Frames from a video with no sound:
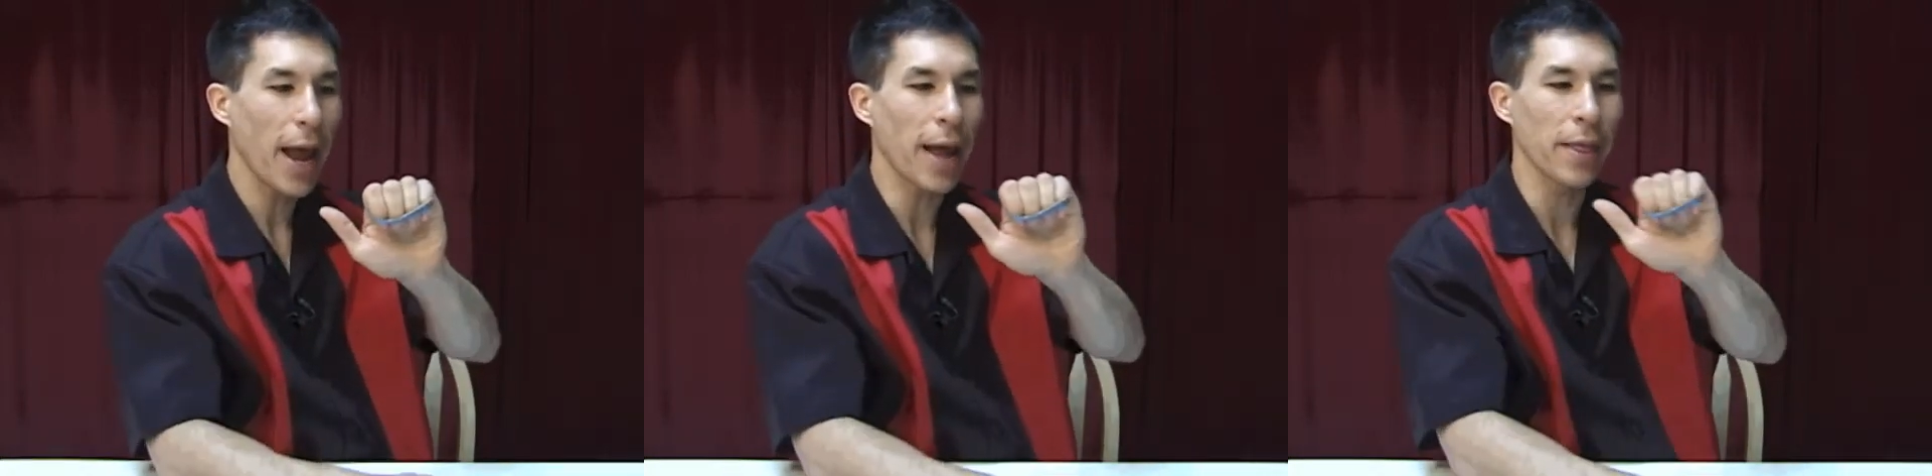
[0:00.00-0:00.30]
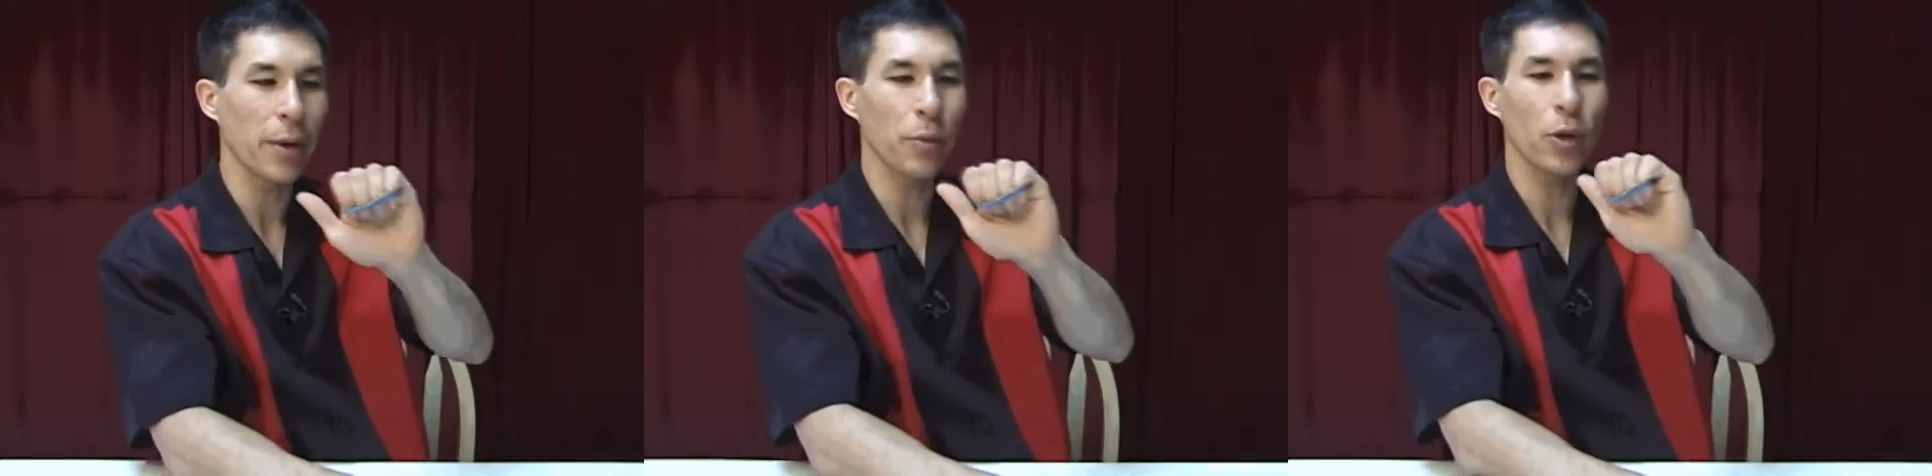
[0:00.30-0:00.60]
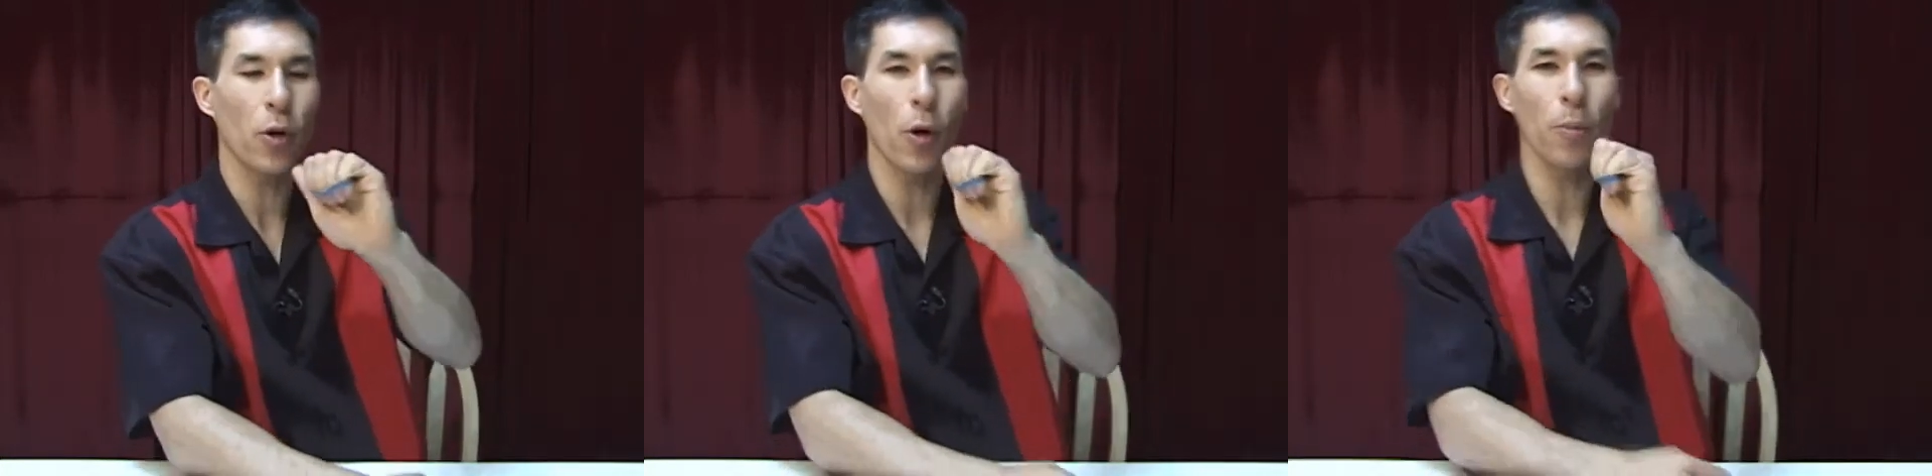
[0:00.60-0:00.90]
and then when
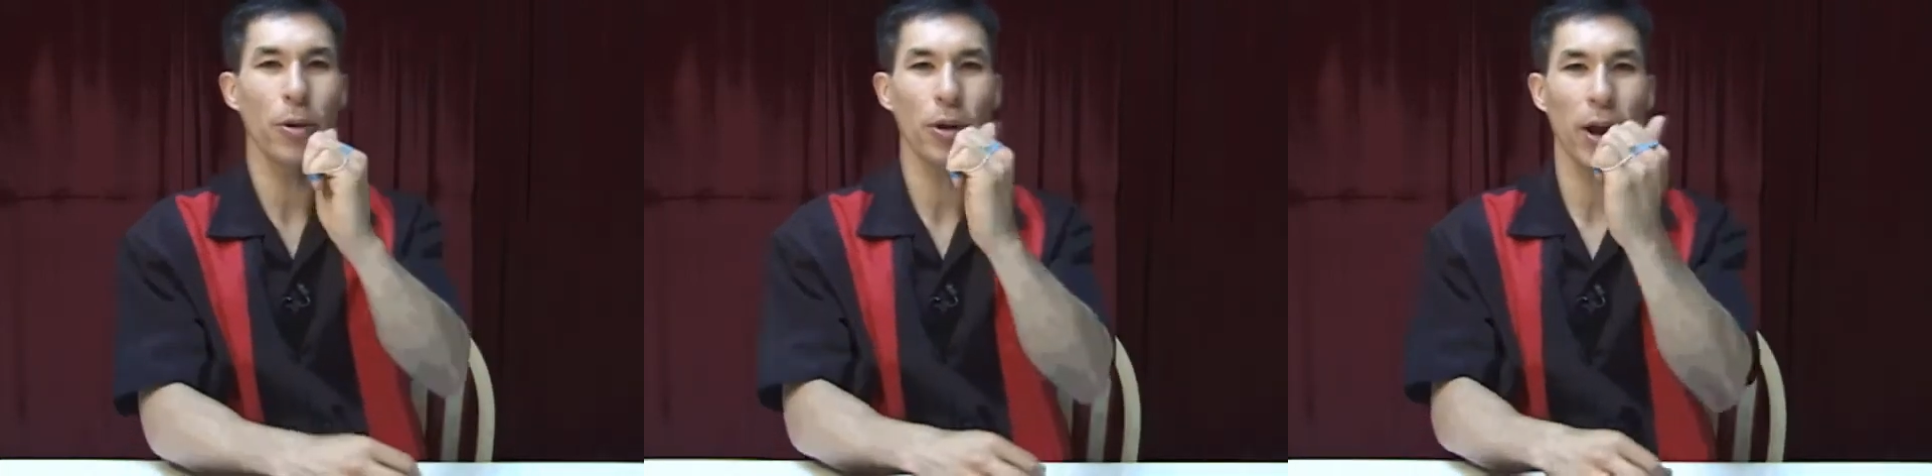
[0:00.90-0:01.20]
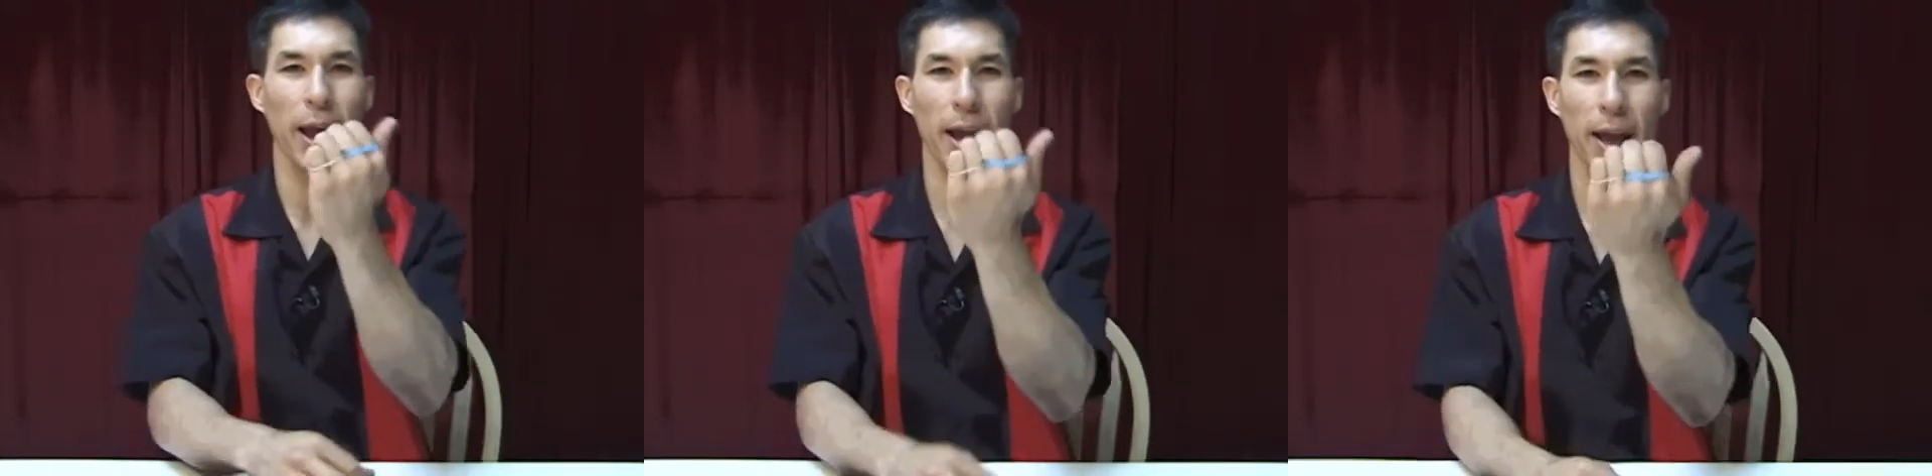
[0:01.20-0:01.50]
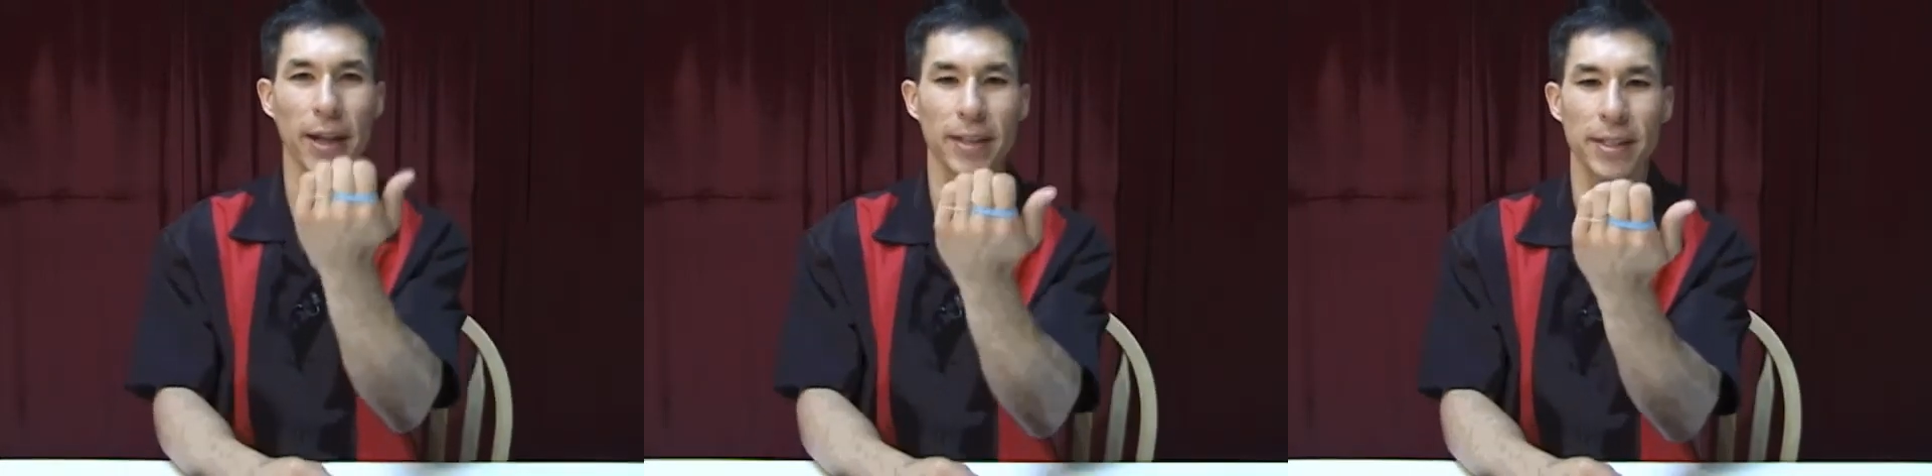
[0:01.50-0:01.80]
you open your
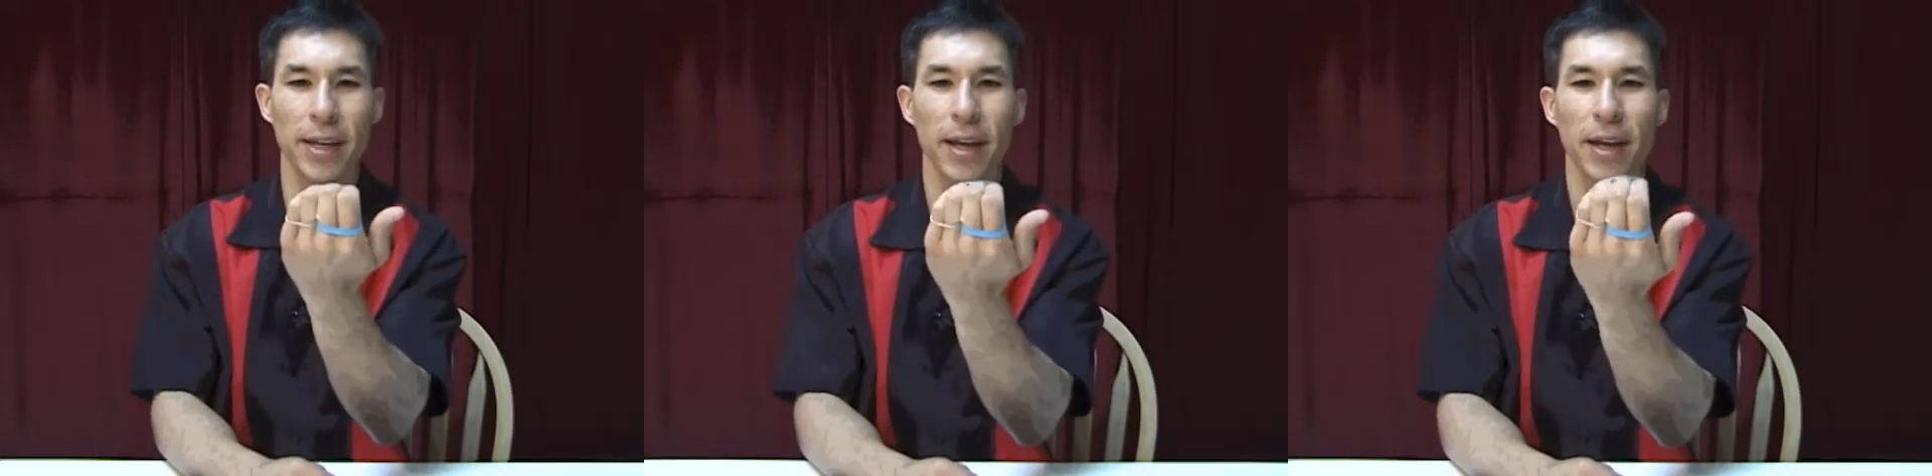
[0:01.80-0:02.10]
hands,